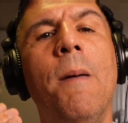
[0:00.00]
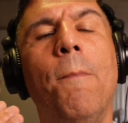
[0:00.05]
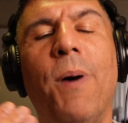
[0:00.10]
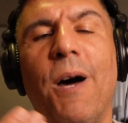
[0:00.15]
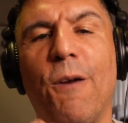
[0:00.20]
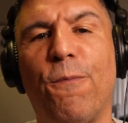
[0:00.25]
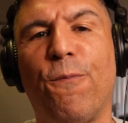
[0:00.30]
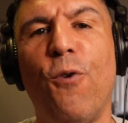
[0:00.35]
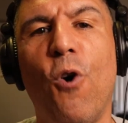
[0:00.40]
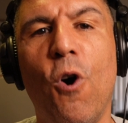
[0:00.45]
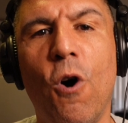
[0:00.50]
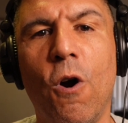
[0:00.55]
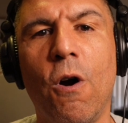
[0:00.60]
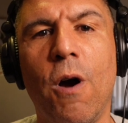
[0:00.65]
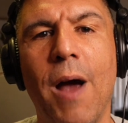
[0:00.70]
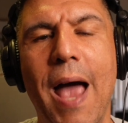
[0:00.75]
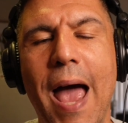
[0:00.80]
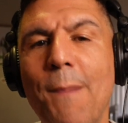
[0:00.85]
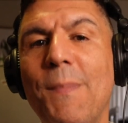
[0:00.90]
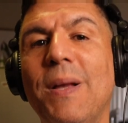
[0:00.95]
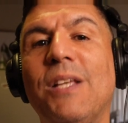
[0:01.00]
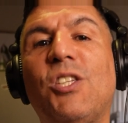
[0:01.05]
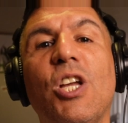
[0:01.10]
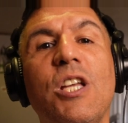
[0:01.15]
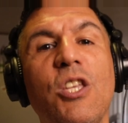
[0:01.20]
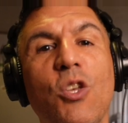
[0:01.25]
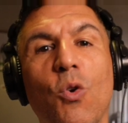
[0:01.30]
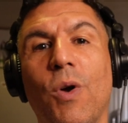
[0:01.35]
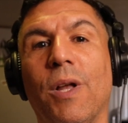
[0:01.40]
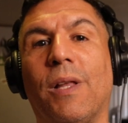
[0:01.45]
But for
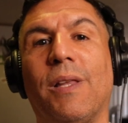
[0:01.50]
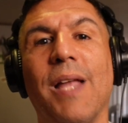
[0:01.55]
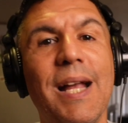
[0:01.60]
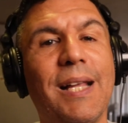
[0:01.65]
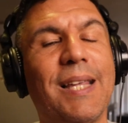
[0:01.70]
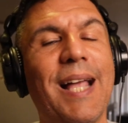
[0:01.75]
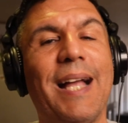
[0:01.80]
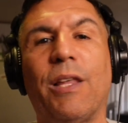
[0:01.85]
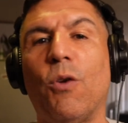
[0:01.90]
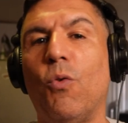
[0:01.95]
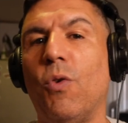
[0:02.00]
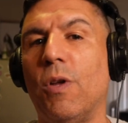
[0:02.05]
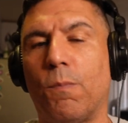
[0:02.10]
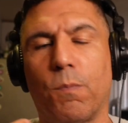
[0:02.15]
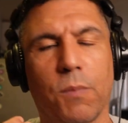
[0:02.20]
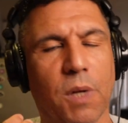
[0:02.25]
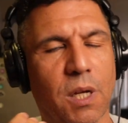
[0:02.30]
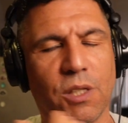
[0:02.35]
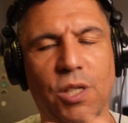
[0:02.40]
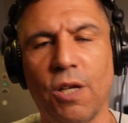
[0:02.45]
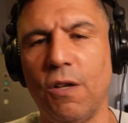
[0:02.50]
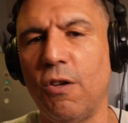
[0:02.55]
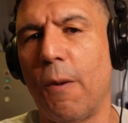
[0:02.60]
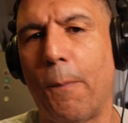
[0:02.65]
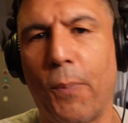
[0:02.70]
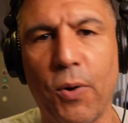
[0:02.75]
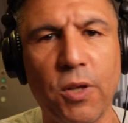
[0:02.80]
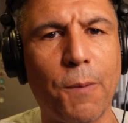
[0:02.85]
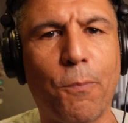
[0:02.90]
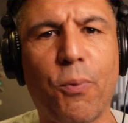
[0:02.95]
Edmonton, you would think that they would continue to
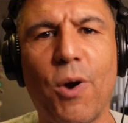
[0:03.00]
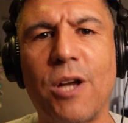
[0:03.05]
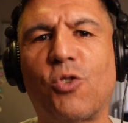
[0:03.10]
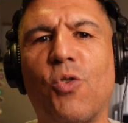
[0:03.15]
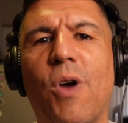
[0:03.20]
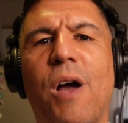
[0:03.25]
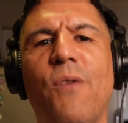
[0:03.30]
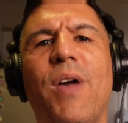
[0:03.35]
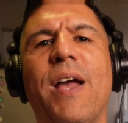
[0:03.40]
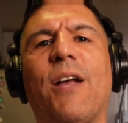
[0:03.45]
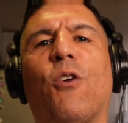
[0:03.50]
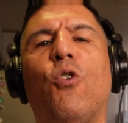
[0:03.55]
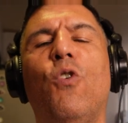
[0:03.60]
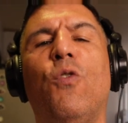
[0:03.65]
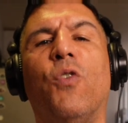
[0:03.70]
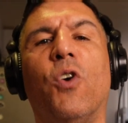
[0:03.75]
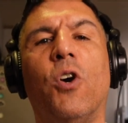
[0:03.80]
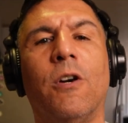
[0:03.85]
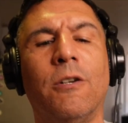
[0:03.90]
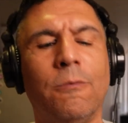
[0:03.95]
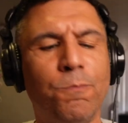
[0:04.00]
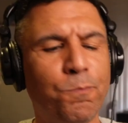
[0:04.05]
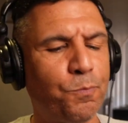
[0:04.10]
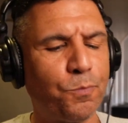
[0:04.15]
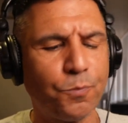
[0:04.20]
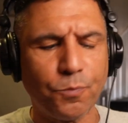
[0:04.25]
put the pressure on Vancouver,